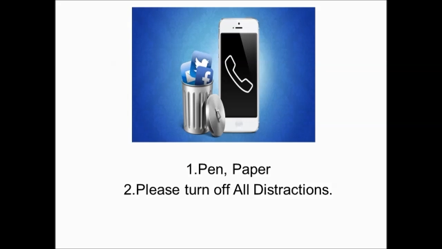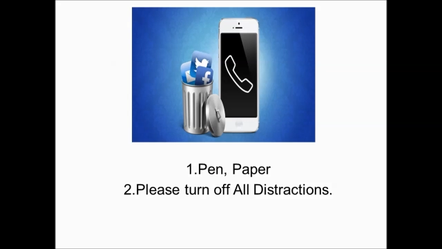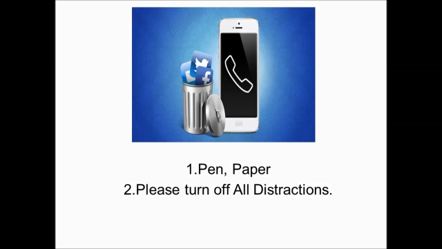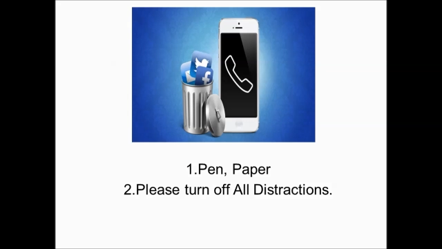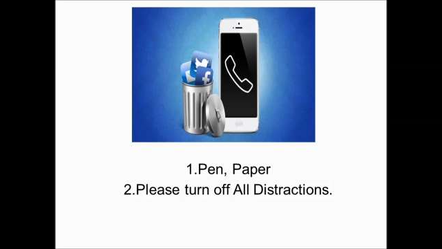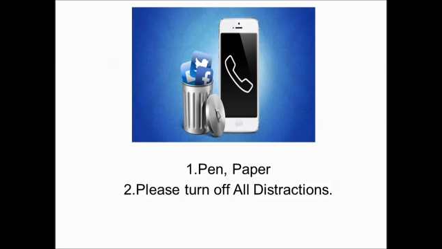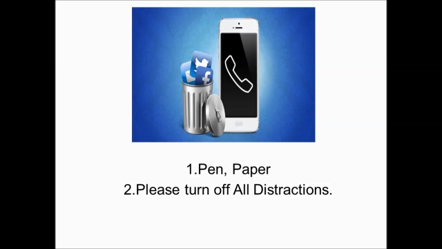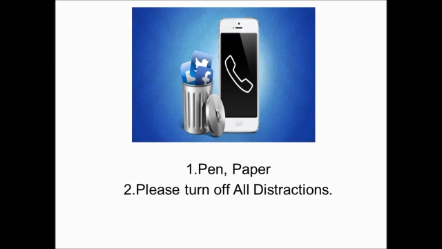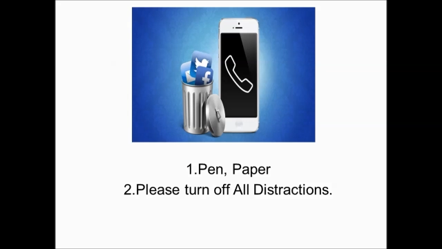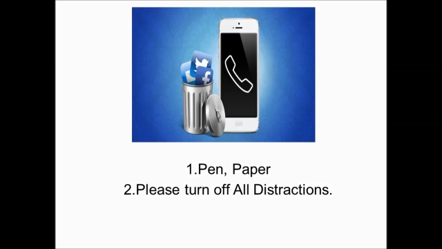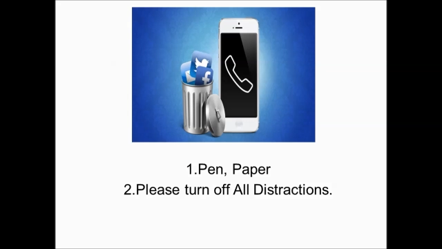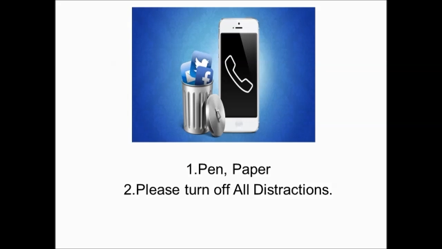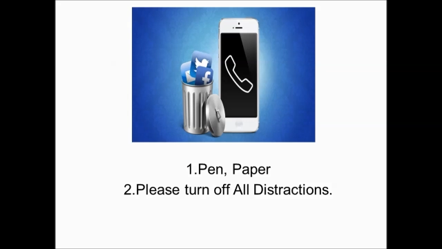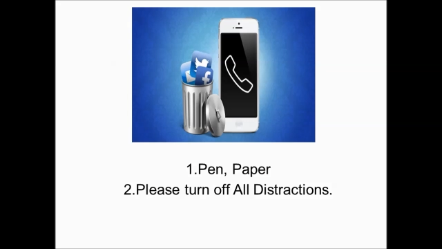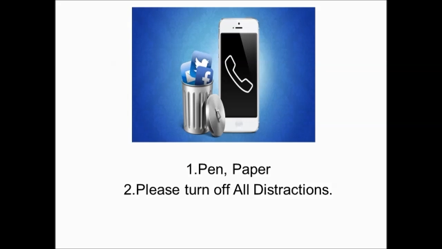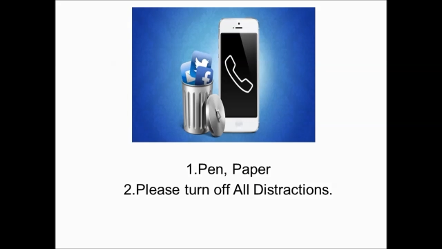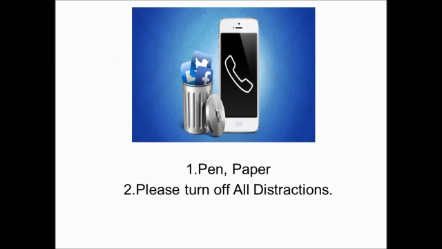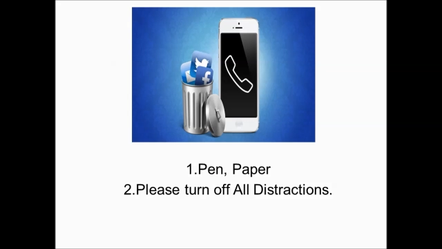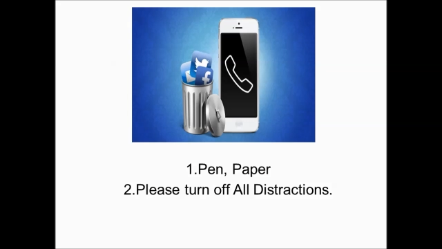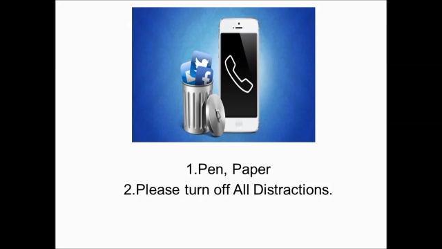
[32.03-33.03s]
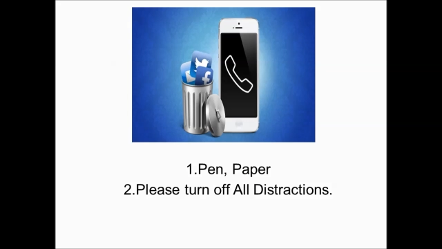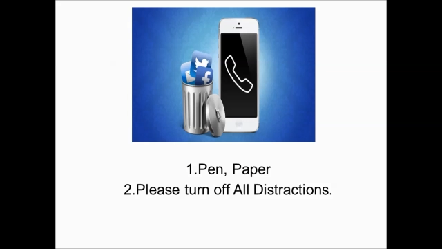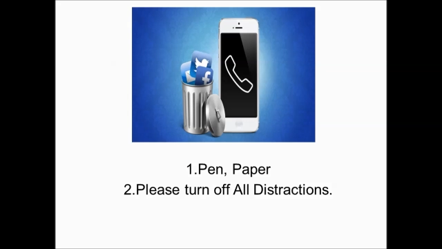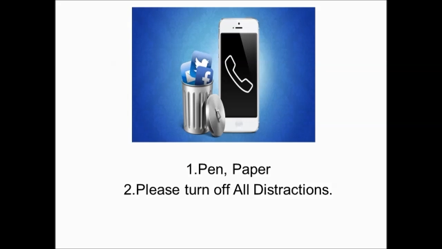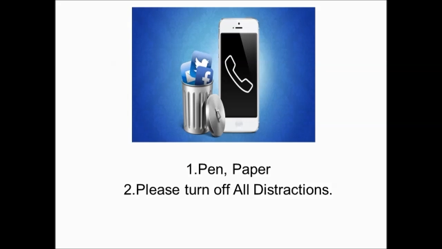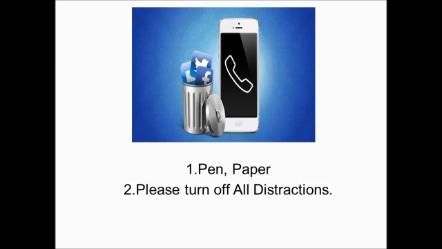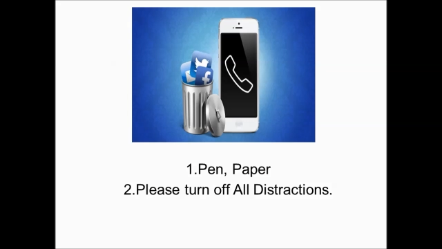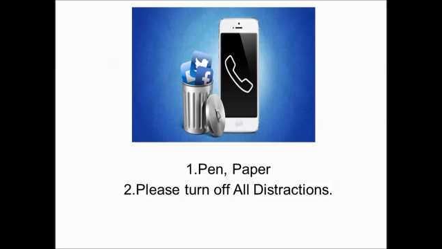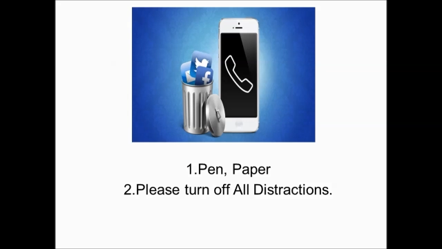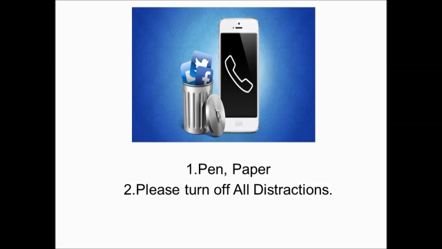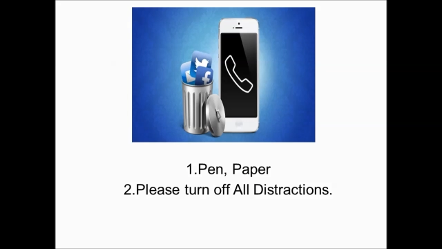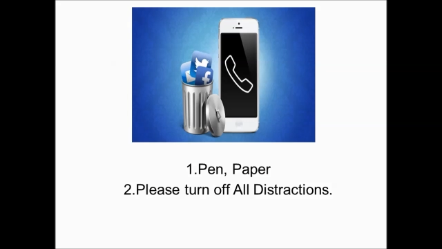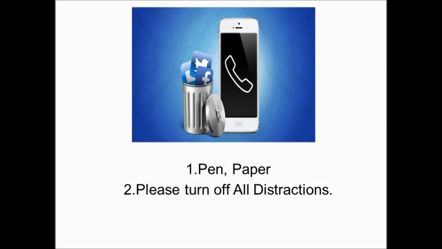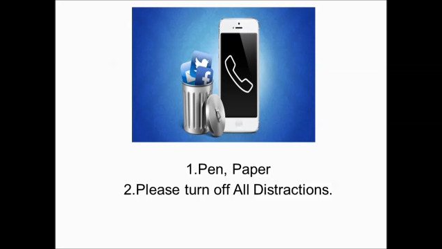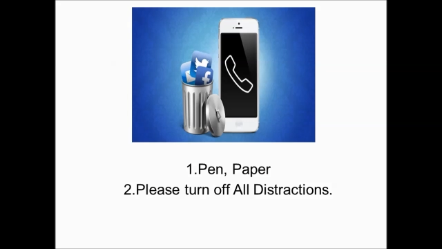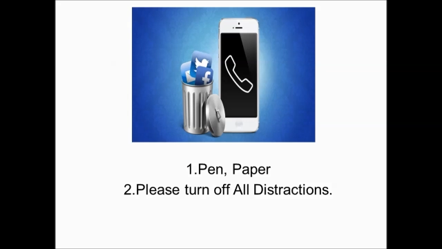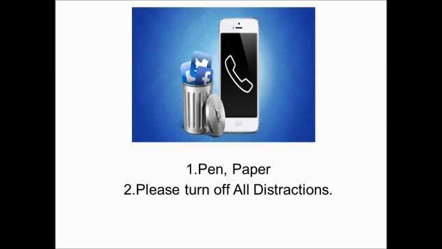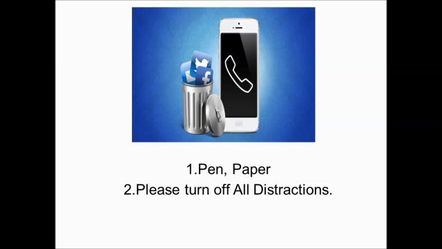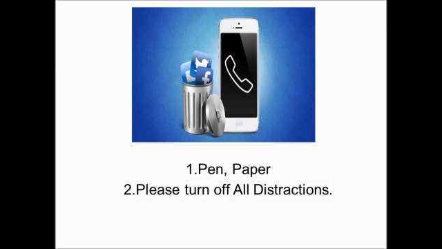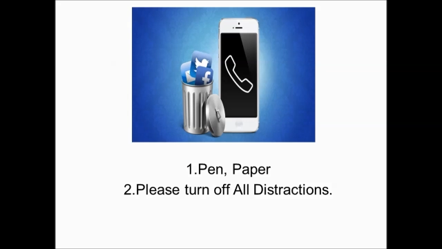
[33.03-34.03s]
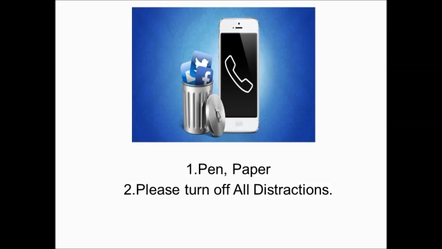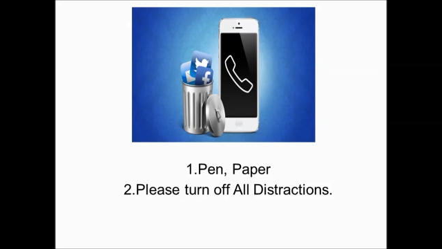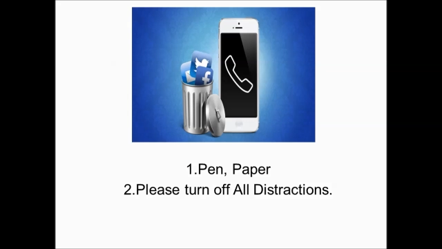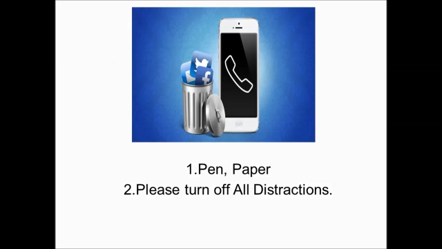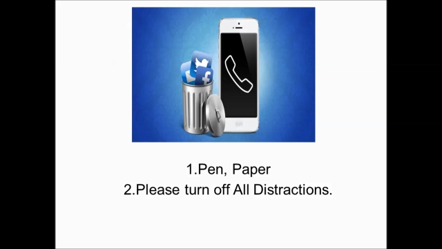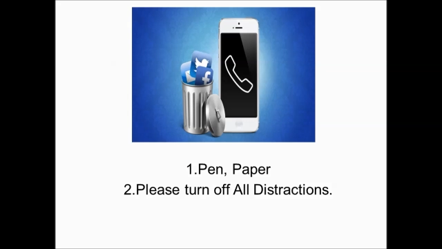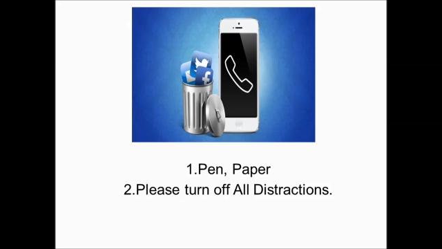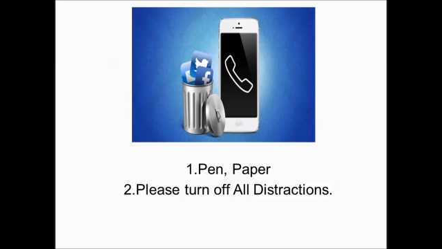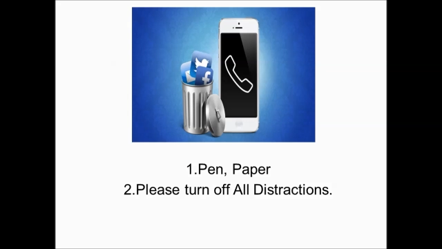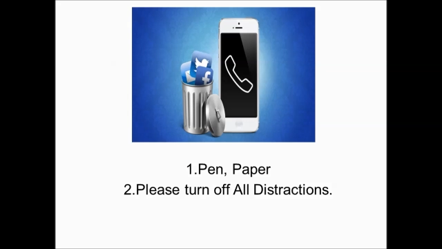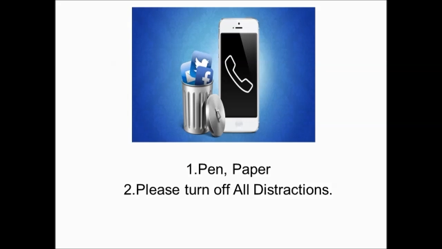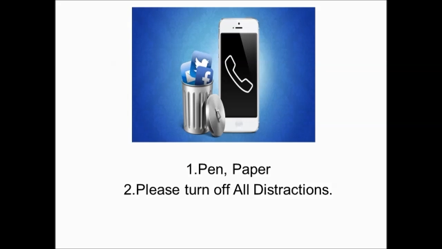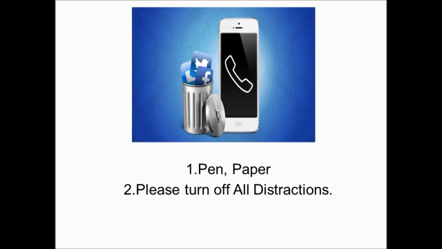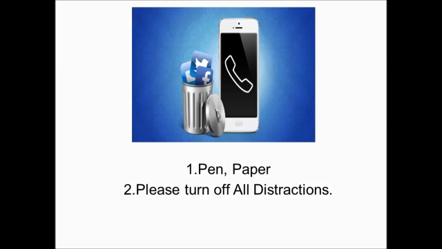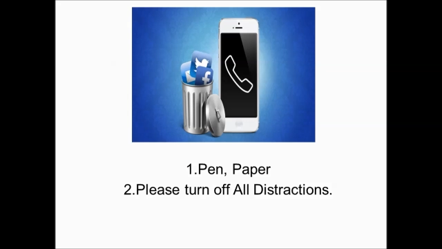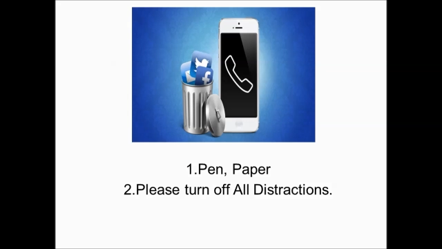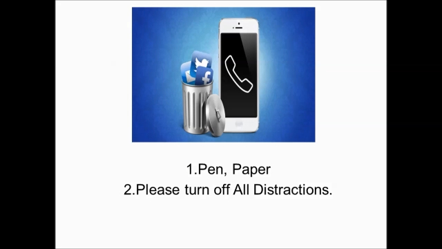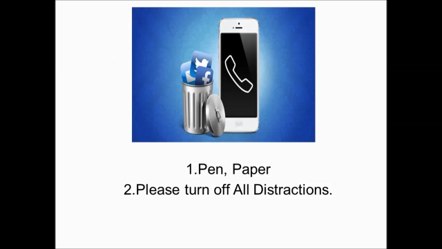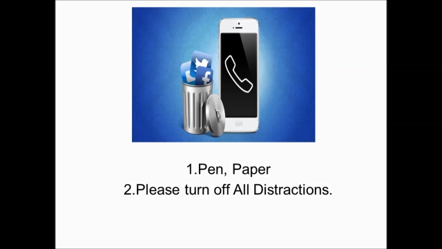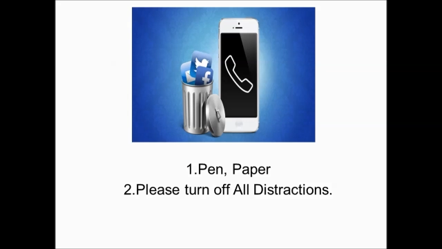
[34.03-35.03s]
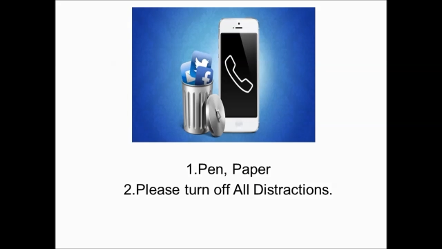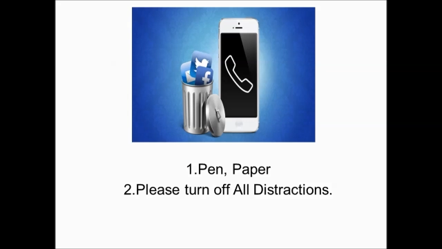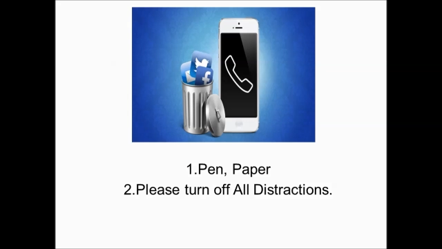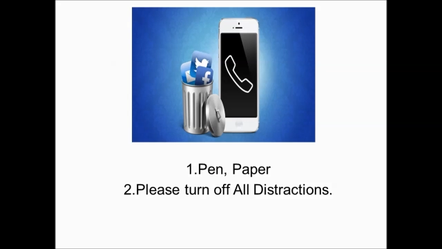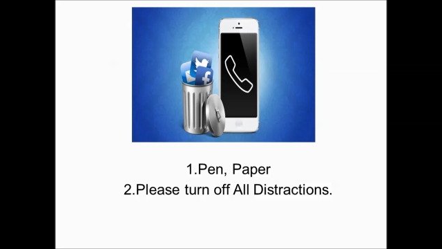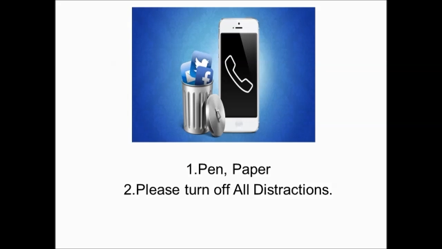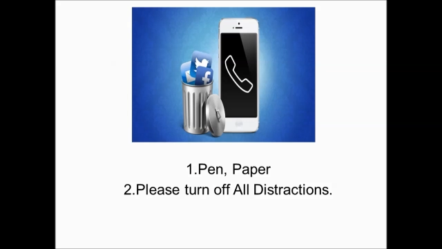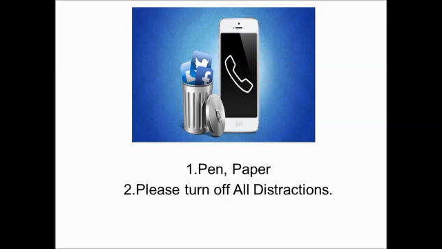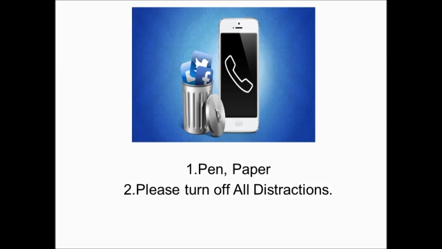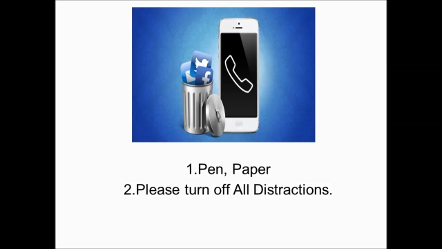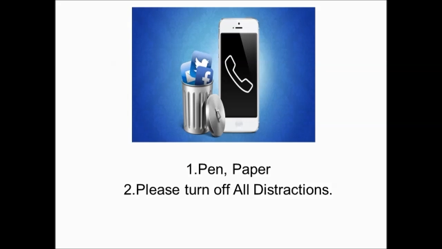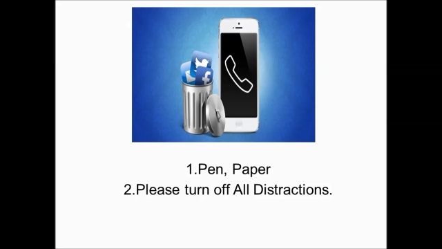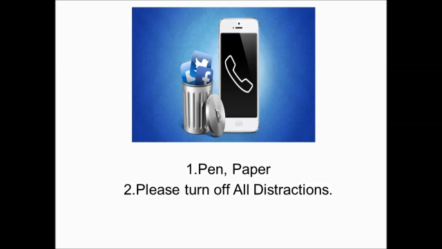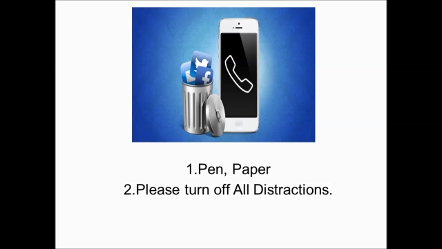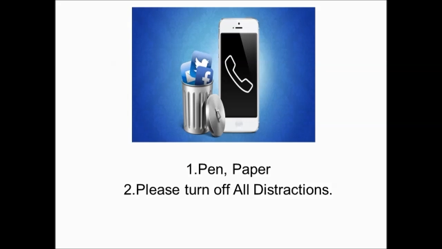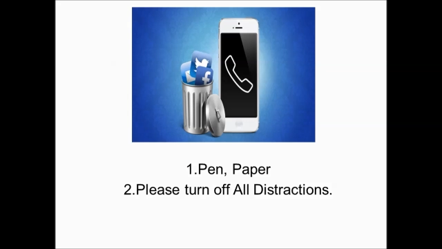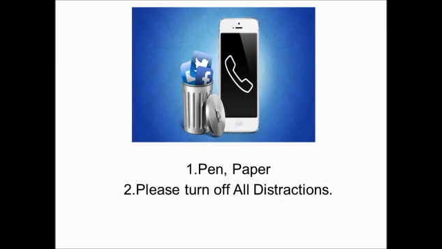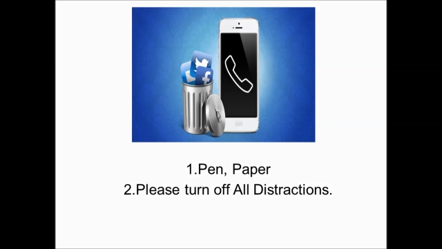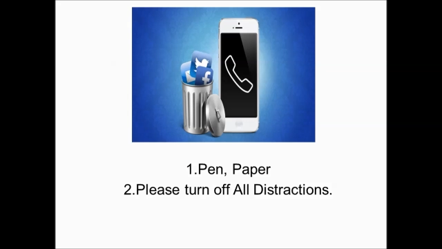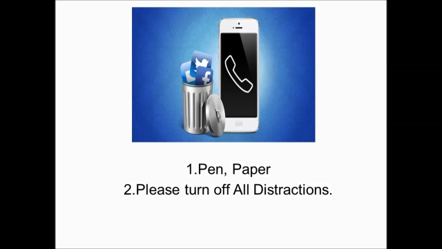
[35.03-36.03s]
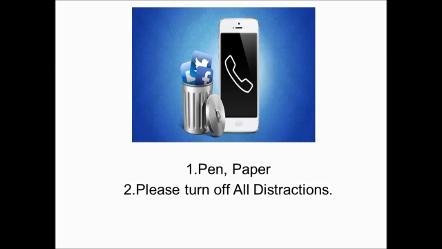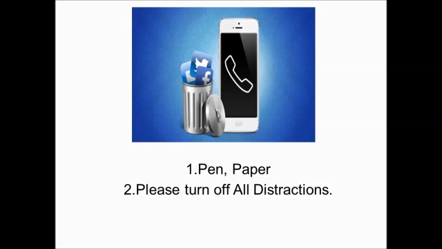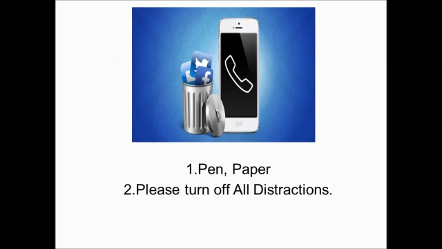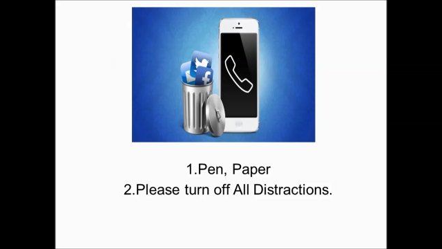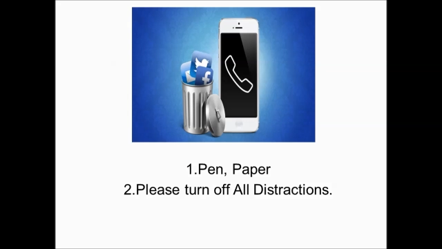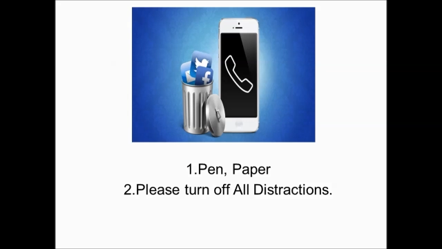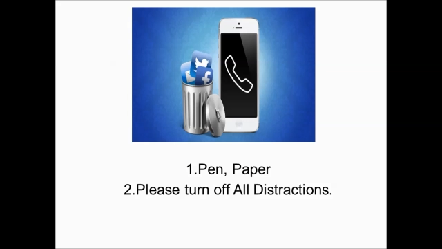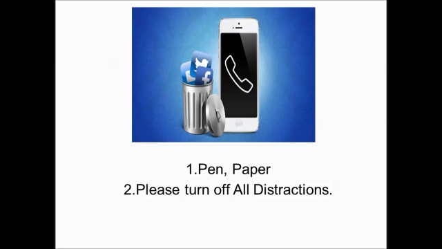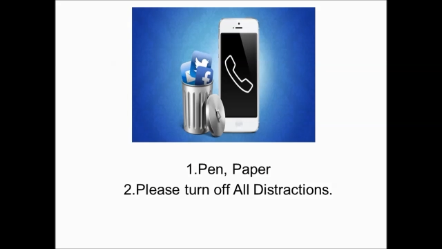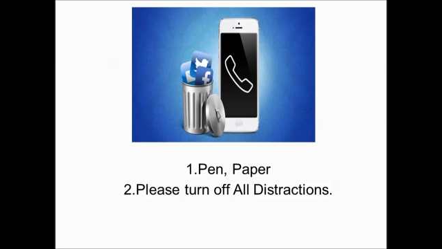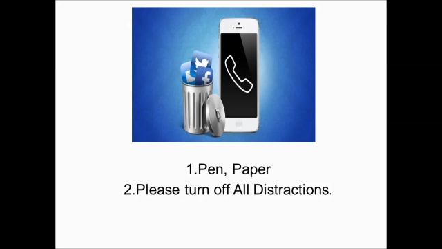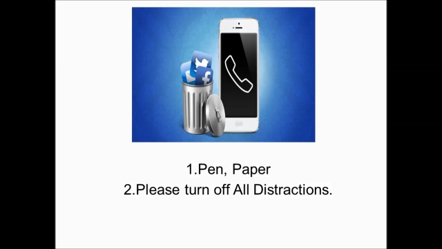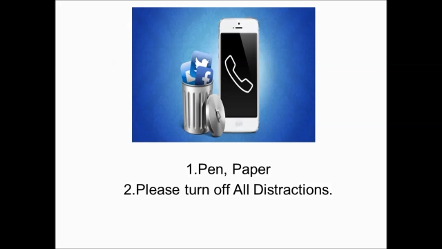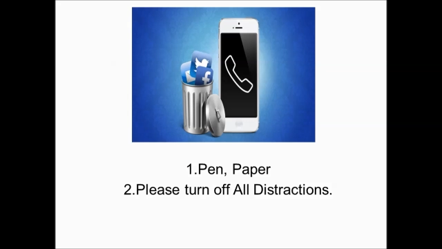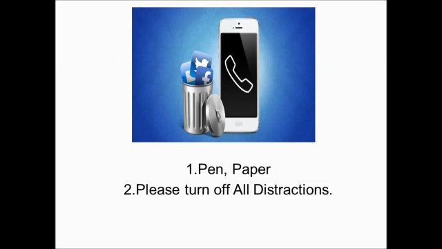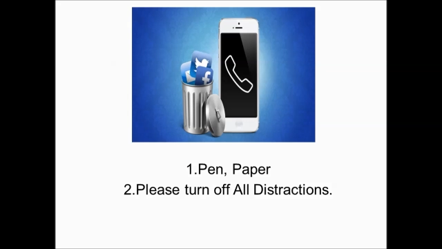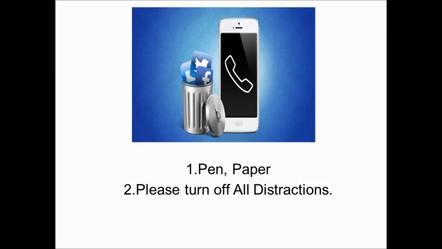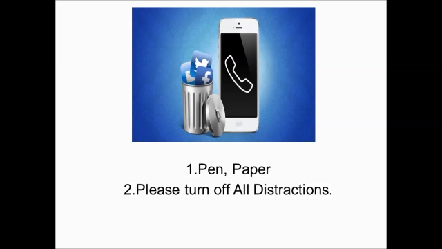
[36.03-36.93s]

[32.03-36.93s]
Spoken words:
(no speaker visible)